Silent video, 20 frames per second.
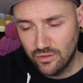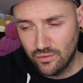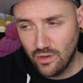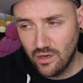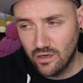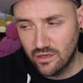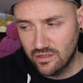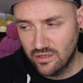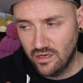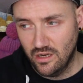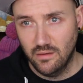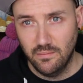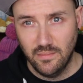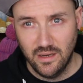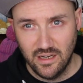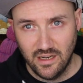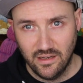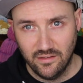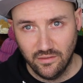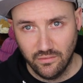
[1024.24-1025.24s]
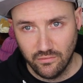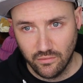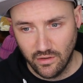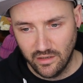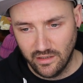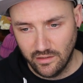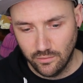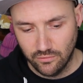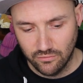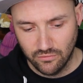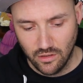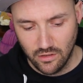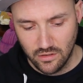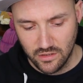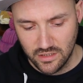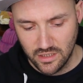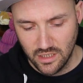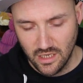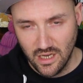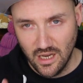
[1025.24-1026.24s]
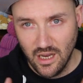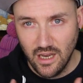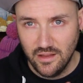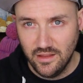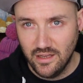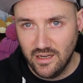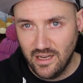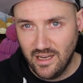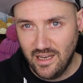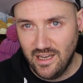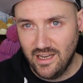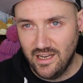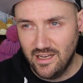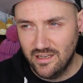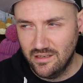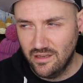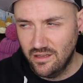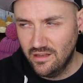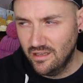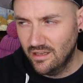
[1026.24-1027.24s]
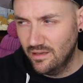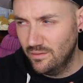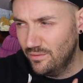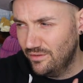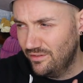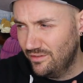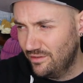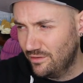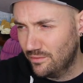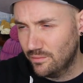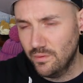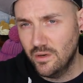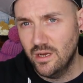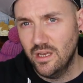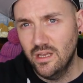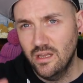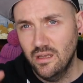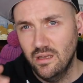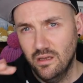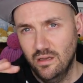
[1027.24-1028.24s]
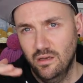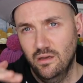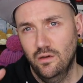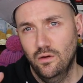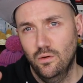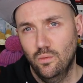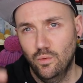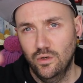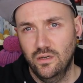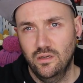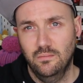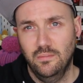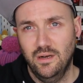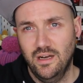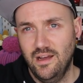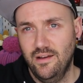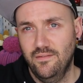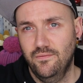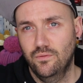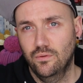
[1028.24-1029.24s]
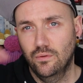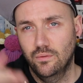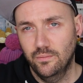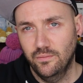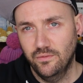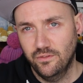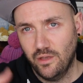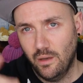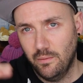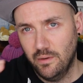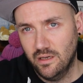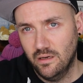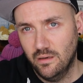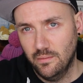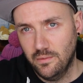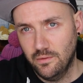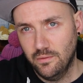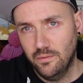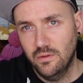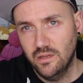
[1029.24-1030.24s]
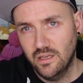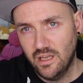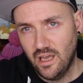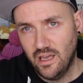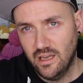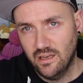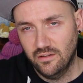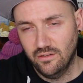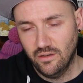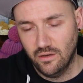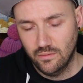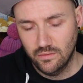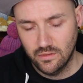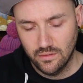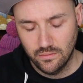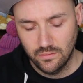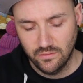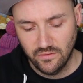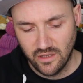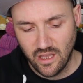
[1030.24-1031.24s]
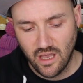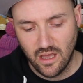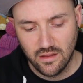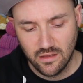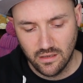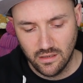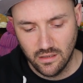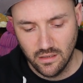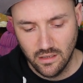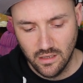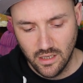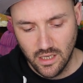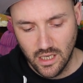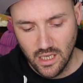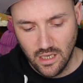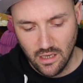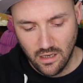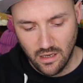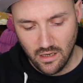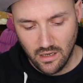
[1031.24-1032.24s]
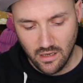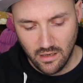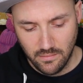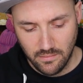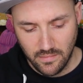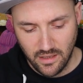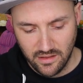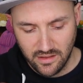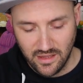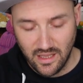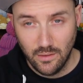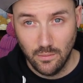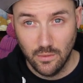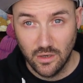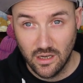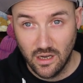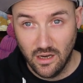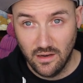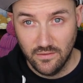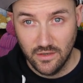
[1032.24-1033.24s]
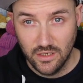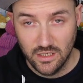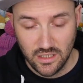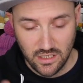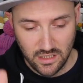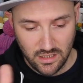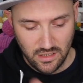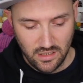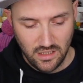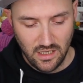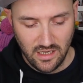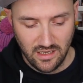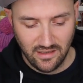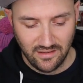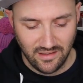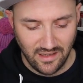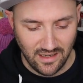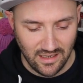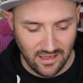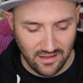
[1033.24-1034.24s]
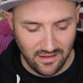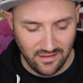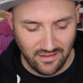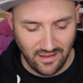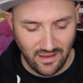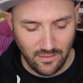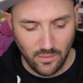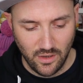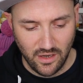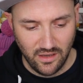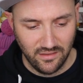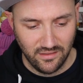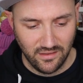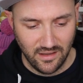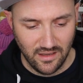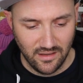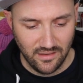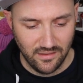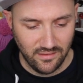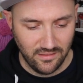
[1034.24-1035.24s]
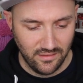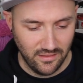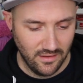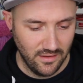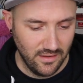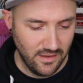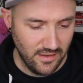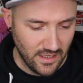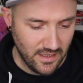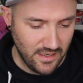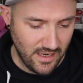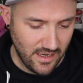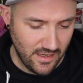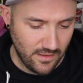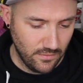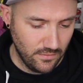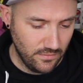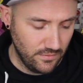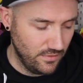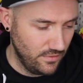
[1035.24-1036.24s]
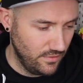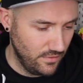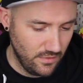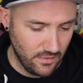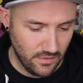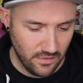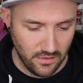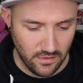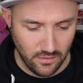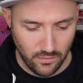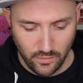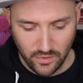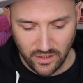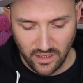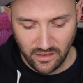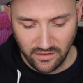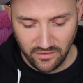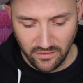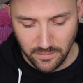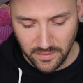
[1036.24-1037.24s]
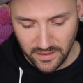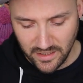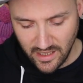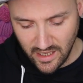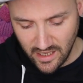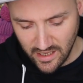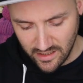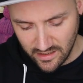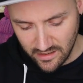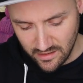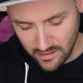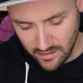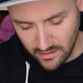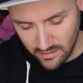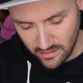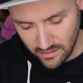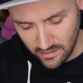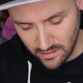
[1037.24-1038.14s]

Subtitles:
structure made out of threaded rod, and then it had, I think it was 3 wooden platforms going up through the cake to hold it all together, and they were covered in exactly the same way as this. Now, we're going to begin